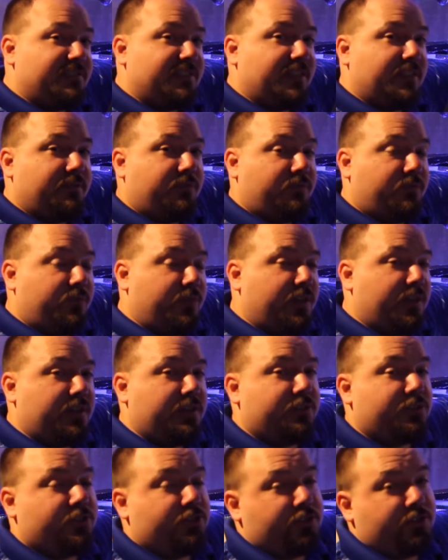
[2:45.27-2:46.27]
safe
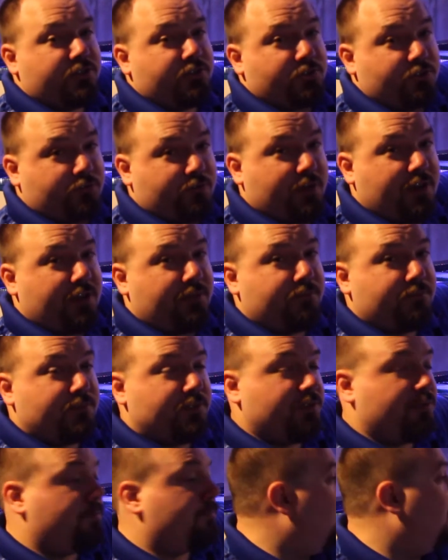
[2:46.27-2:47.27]
fish,
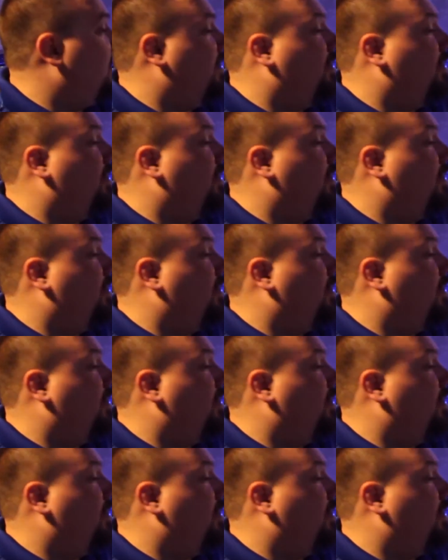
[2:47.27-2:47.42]
shrimps,